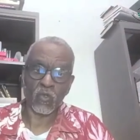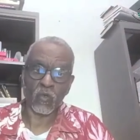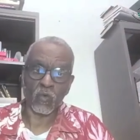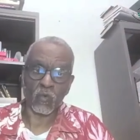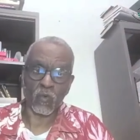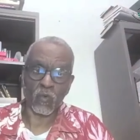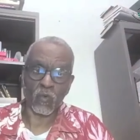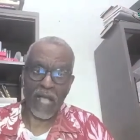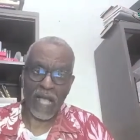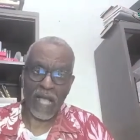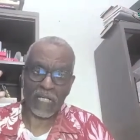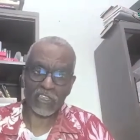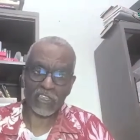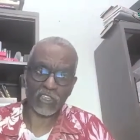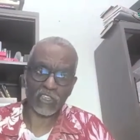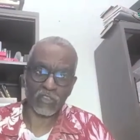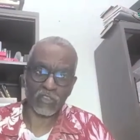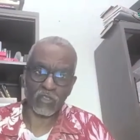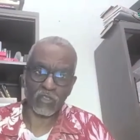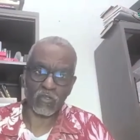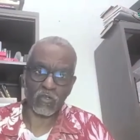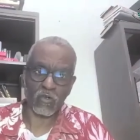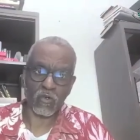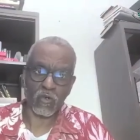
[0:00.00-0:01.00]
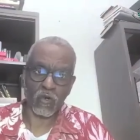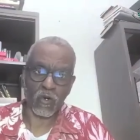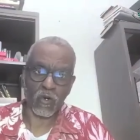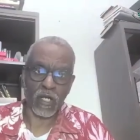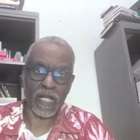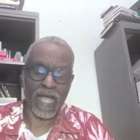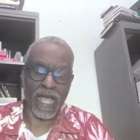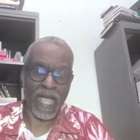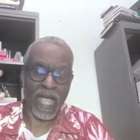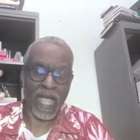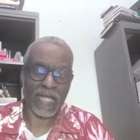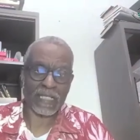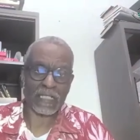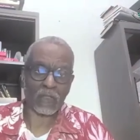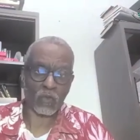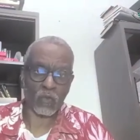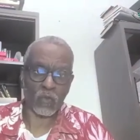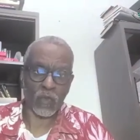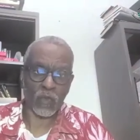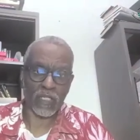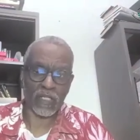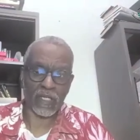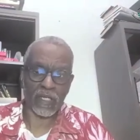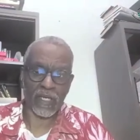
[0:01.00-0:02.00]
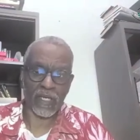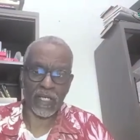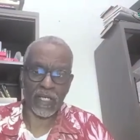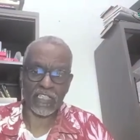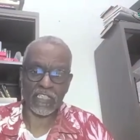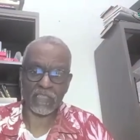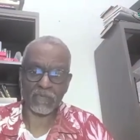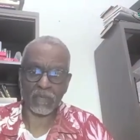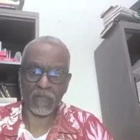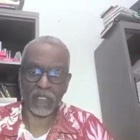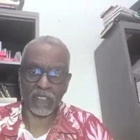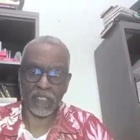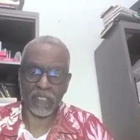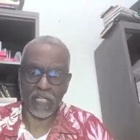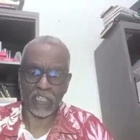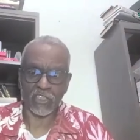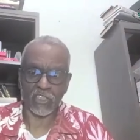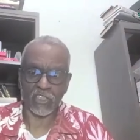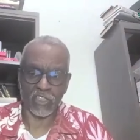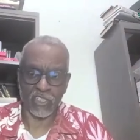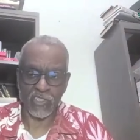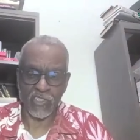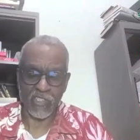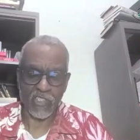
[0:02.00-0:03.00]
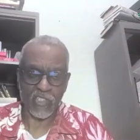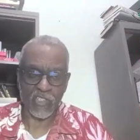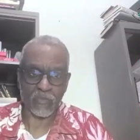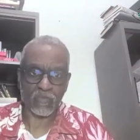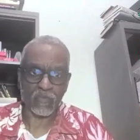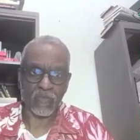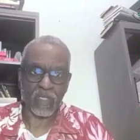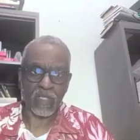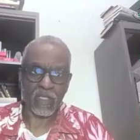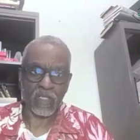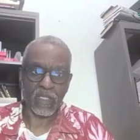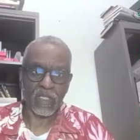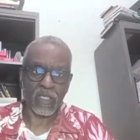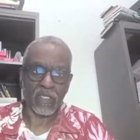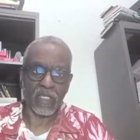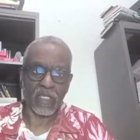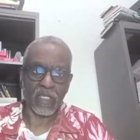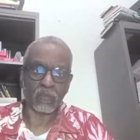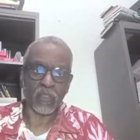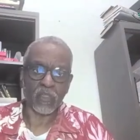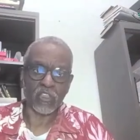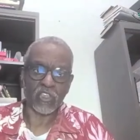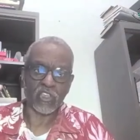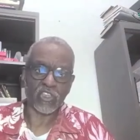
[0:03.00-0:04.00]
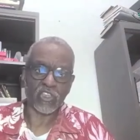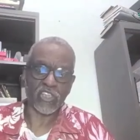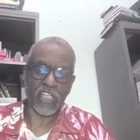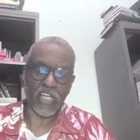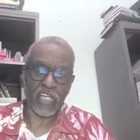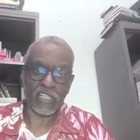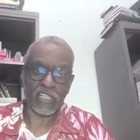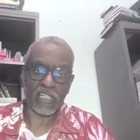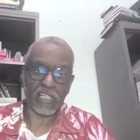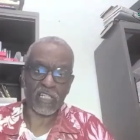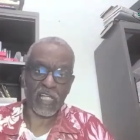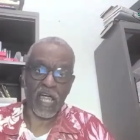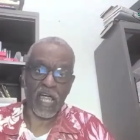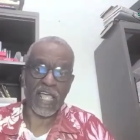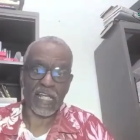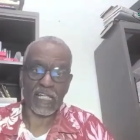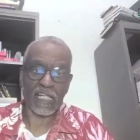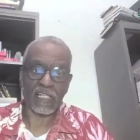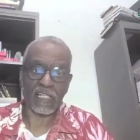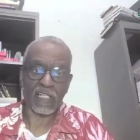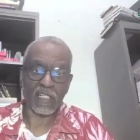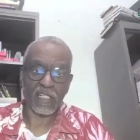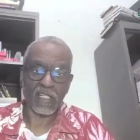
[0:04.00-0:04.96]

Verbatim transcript: rational or adequate explanations that would shed light